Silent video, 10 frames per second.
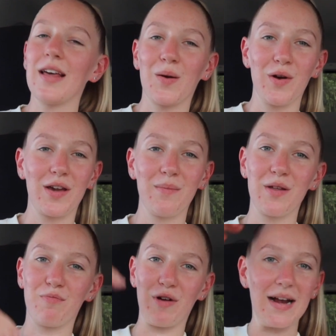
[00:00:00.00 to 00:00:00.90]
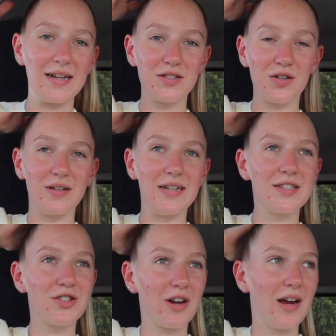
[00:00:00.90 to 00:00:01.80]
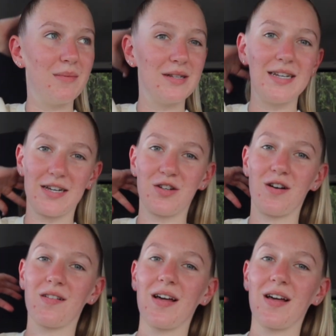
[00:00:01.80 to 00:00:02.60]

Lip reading: like working with brands on Instagram and TikTok.